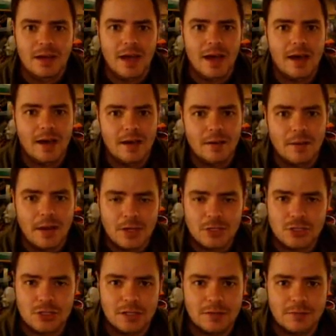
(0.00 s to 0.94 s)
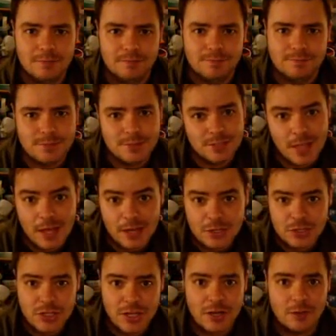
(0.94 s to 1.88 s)
uh, actually
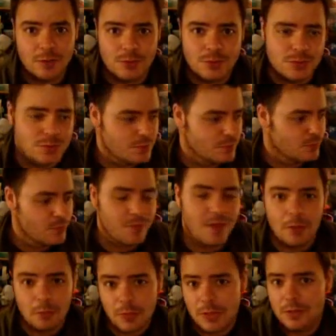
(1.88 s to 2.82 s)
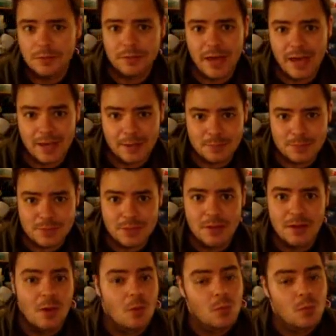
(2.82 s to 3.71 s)
starting channels with our real names,